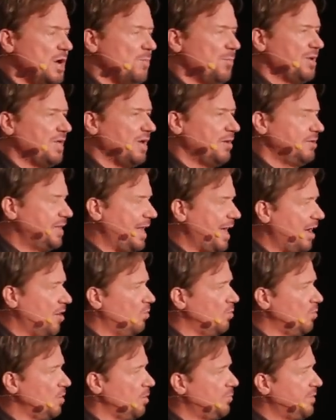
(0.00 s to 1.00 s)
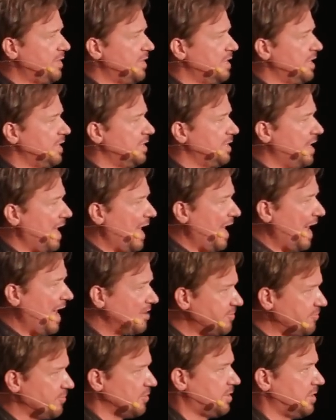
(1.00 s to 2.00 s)
but I now will be an
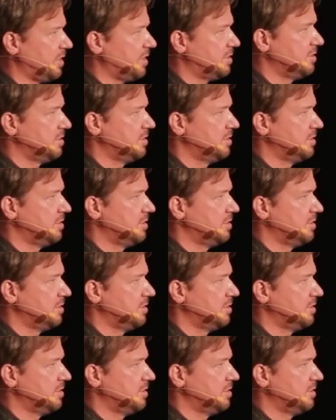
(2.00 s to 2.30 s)
advocate,